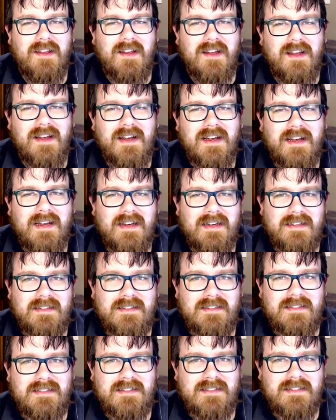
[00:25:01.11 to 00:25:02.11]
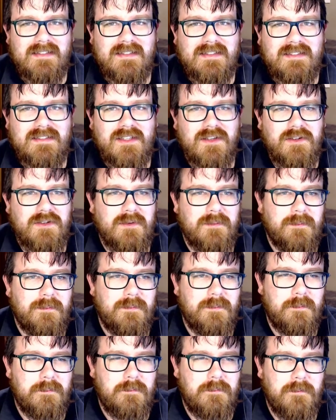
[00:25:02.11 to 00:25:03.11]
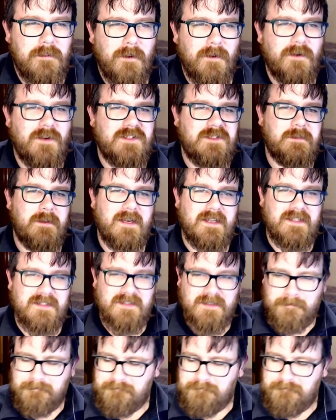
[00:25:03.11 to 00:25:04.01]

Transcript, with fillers: Uh, so, progress bars.